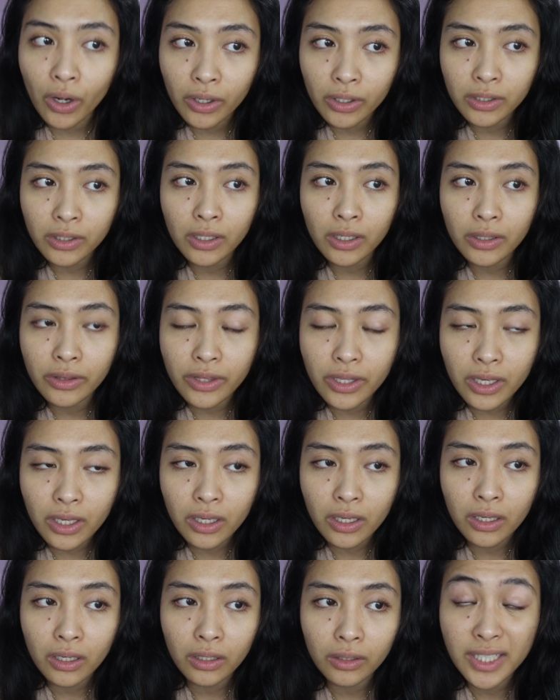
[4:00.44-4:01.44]
on
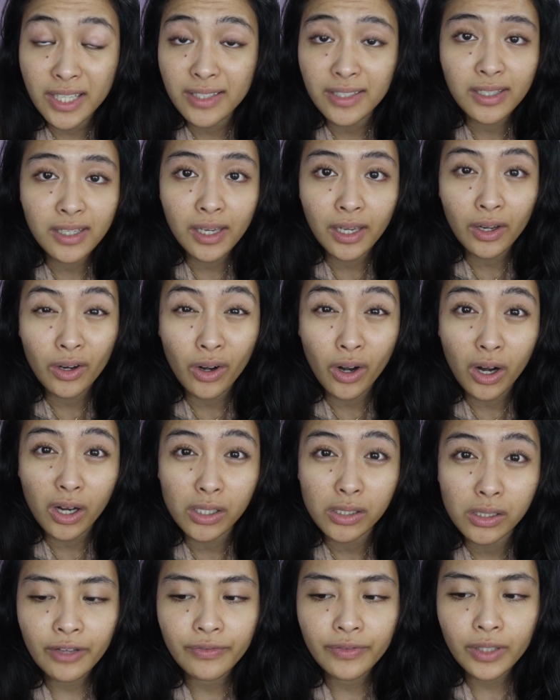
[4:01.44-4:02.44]
the TCA
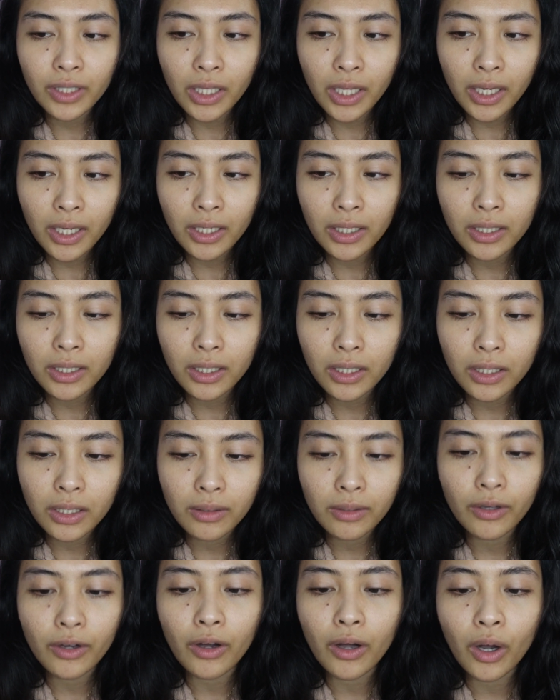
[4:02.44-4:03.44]
Cross. I feel like
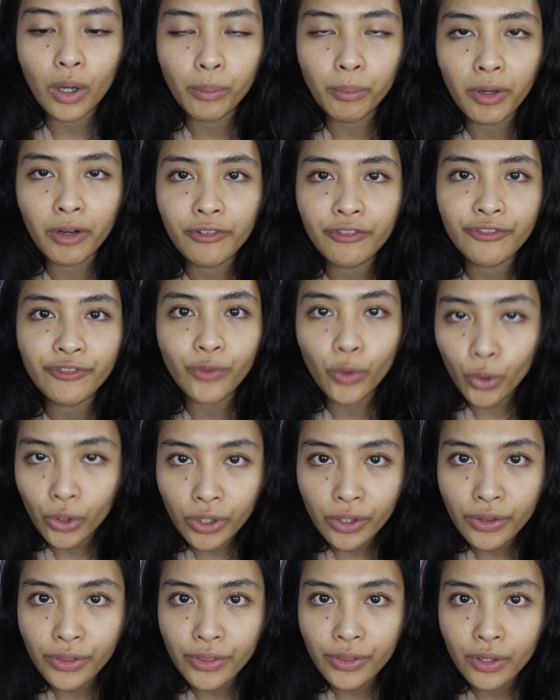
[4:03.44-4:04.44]
on my
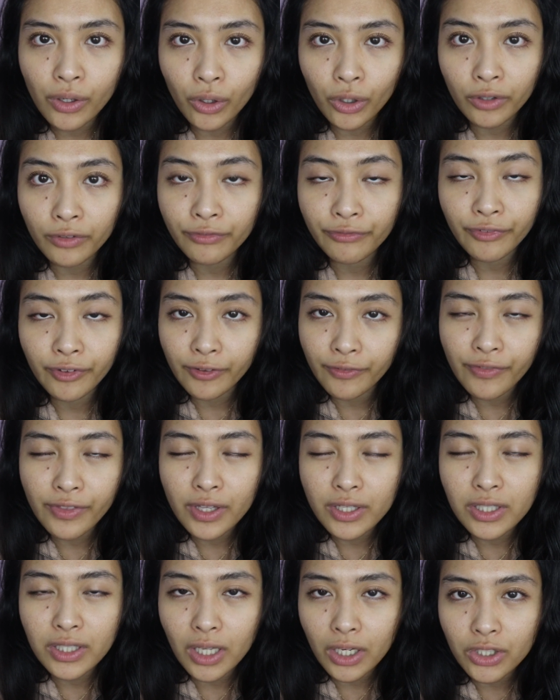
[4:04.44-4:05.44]
4th or
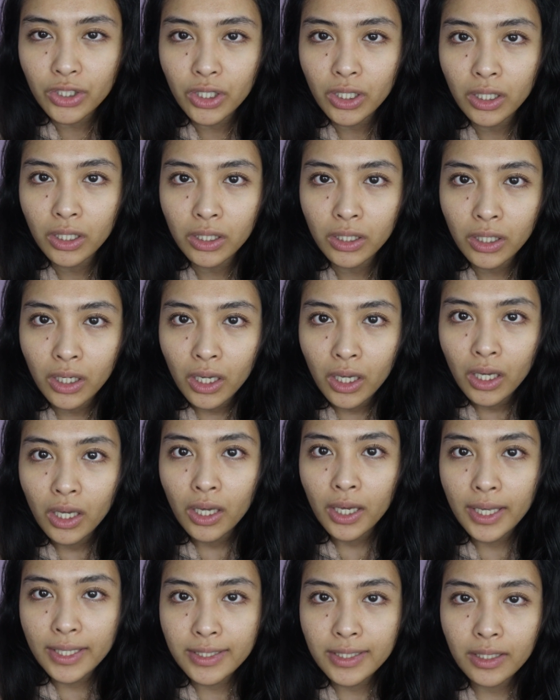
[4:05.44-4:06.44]
5th session,
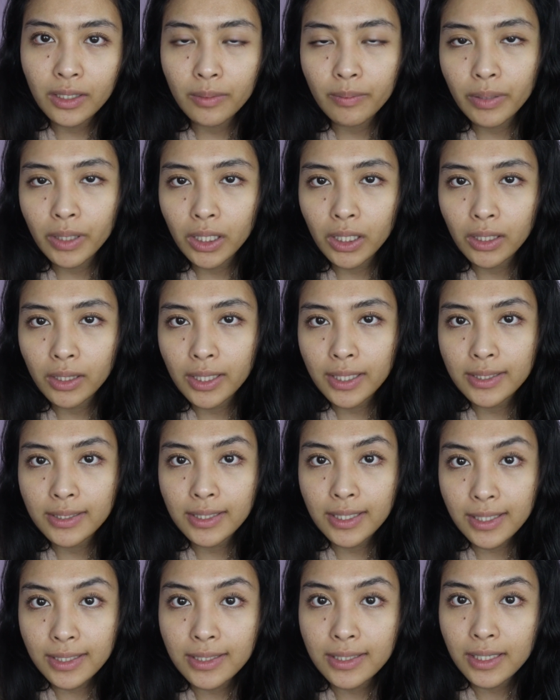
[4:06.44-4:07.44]
it's gonna be the
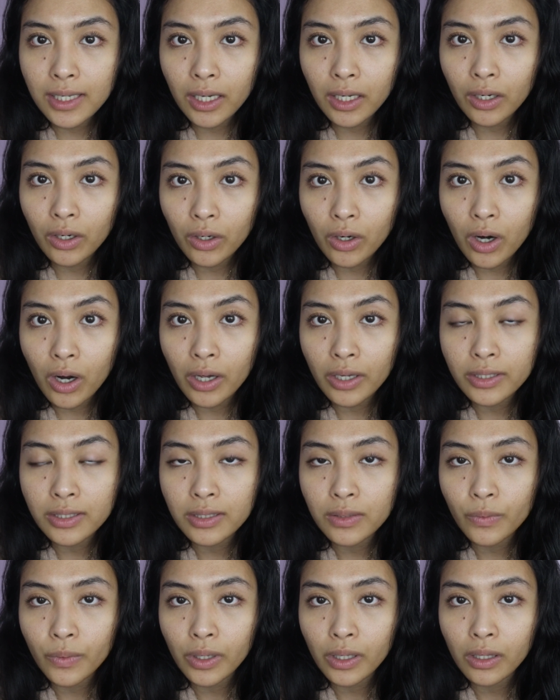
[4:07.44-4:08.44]
TCA
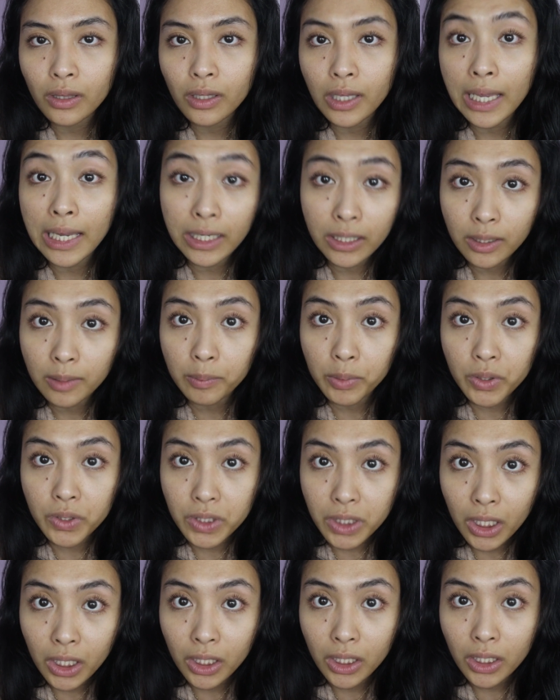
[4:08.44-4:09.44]
Cross with
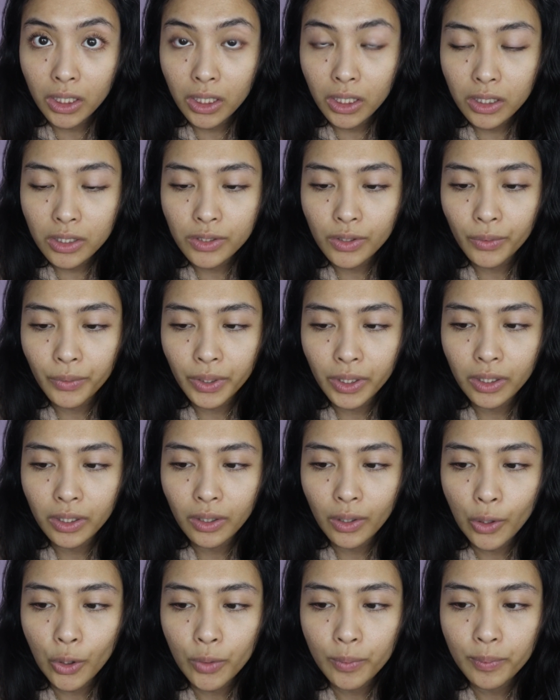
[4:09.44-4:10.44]
80%. So we're
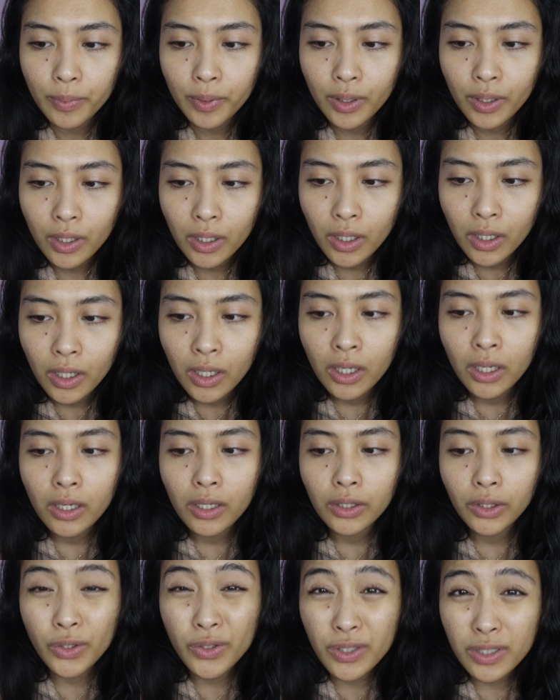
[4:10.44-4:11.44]
gonna hope
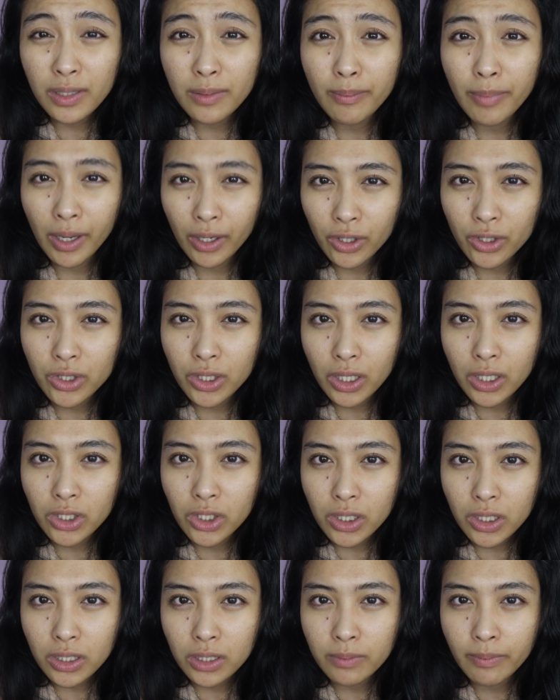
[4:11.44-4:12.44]
to see better
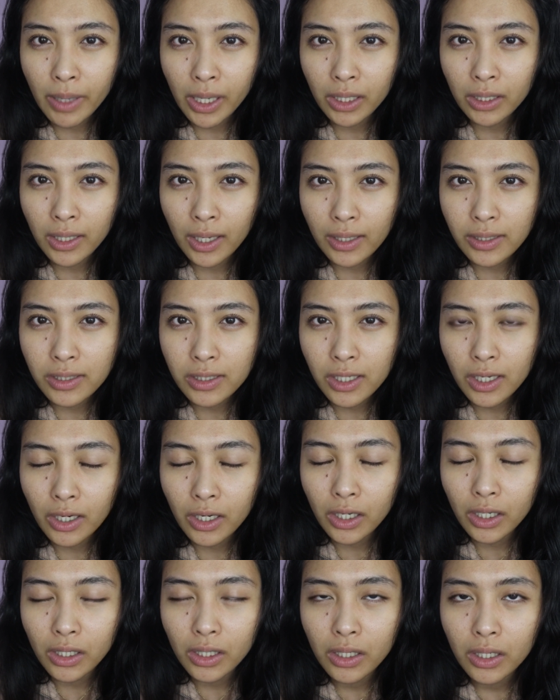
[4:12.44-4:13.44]
changes by next
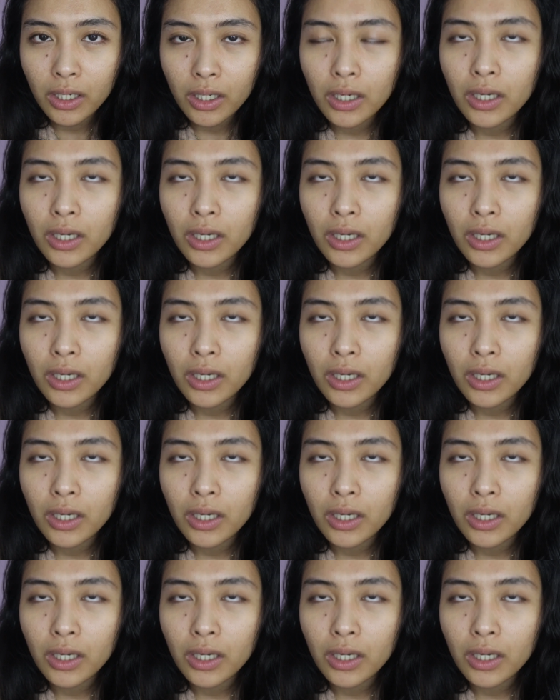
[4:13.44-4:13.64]
year.